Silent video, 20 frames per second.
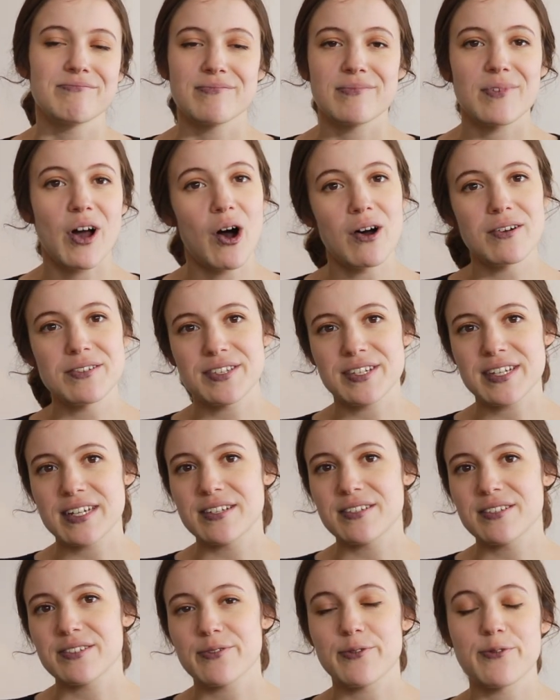
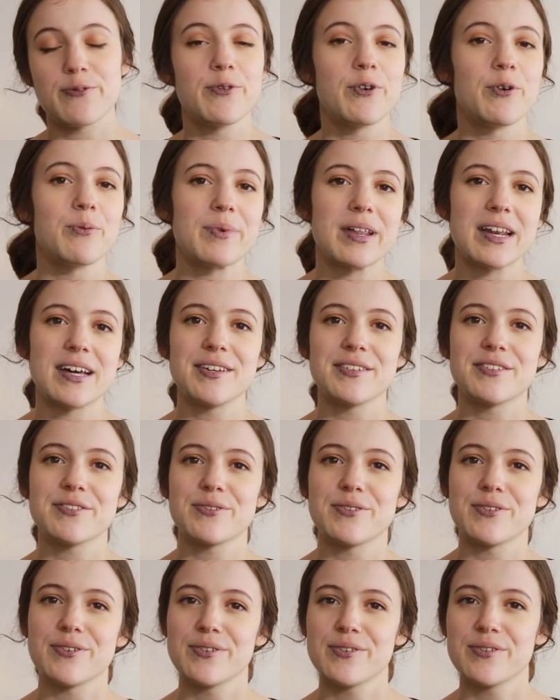constants or formulas
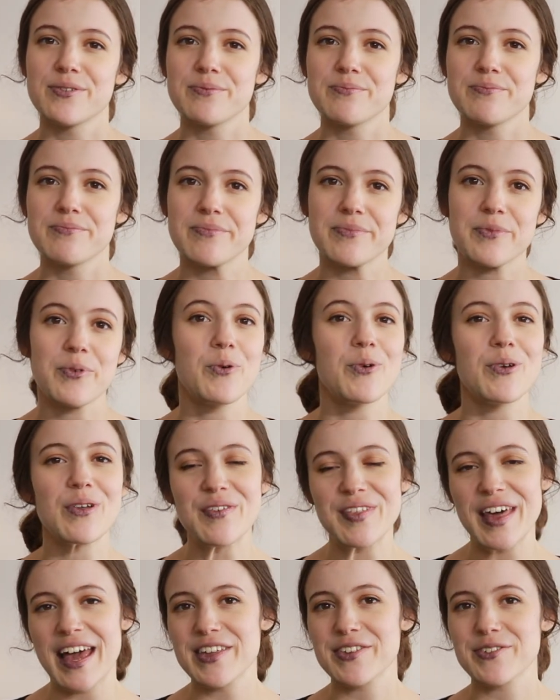or all
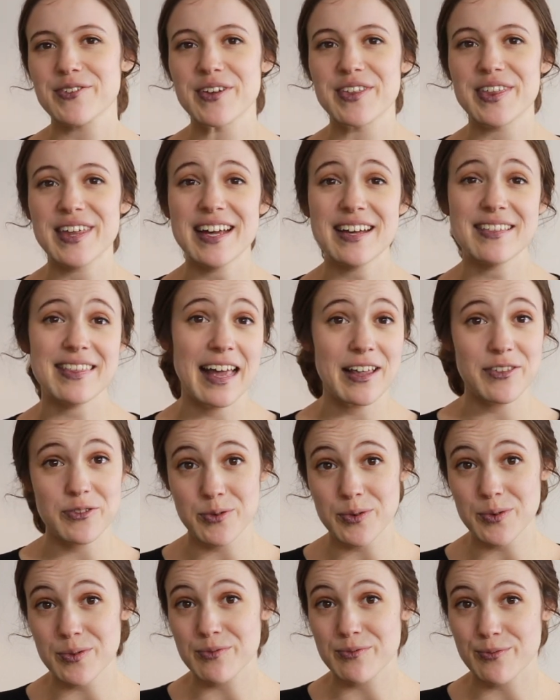of that sort of thing. That's
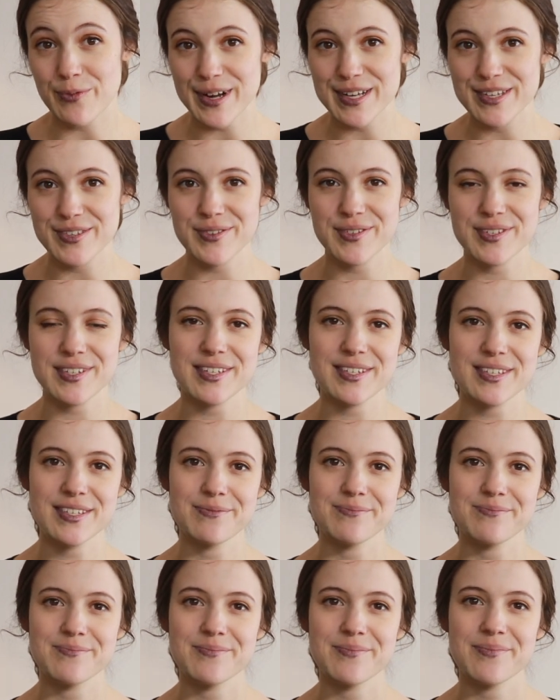all resources.
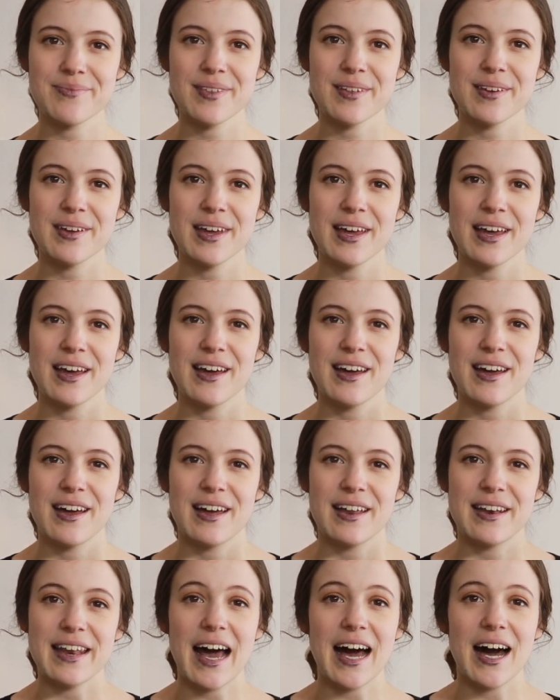
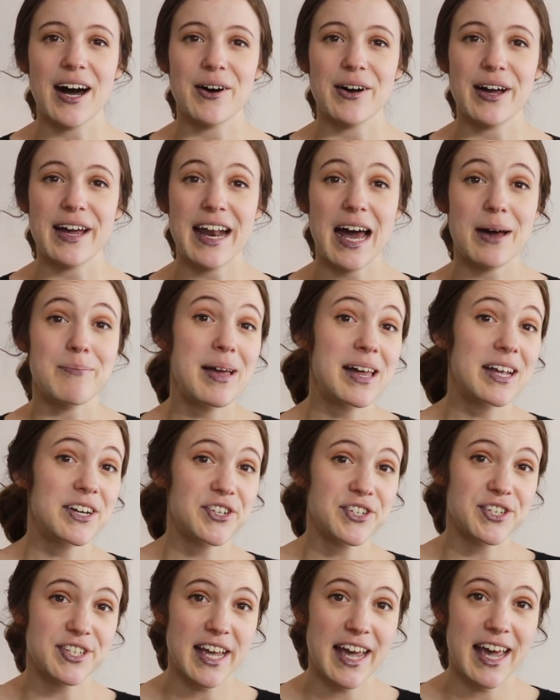Now, in our
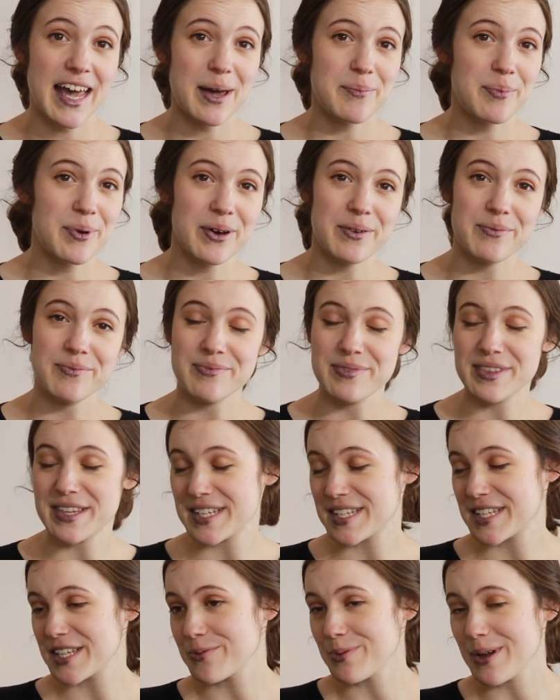manager tab,
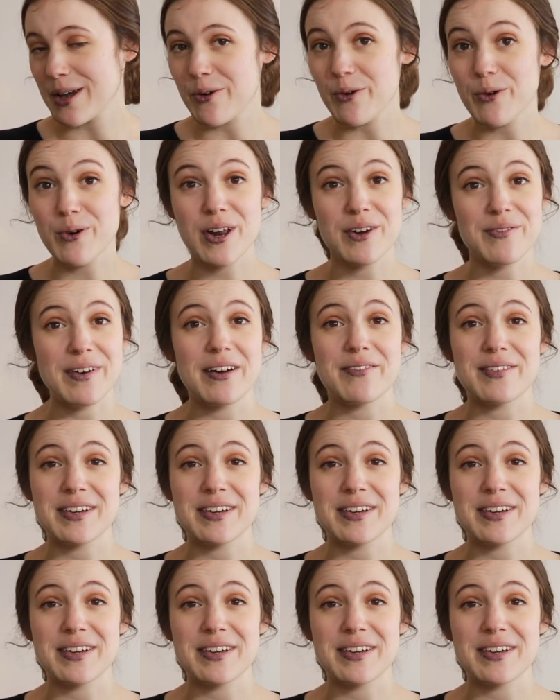this is where all of our